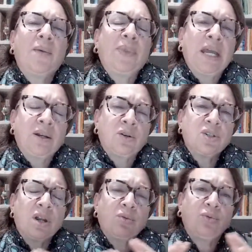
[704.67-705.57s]

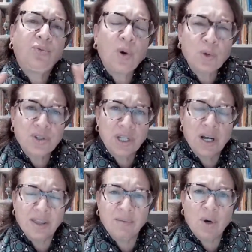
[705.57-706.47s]
Leonardo's not
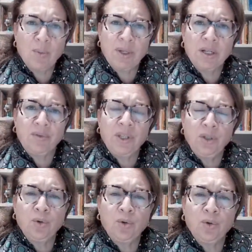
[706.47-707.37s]
focusing on the moment of the
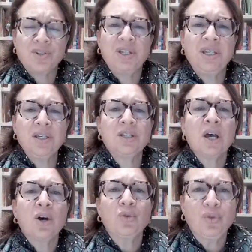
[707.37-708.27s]
Eucharist, he
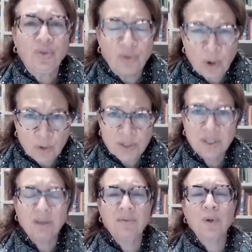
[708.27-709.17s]
is
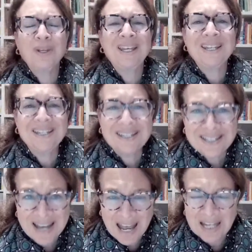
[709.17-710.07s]
focusing very
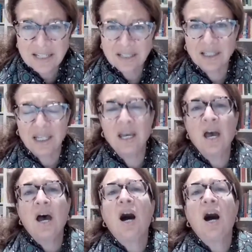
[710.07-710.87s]
intently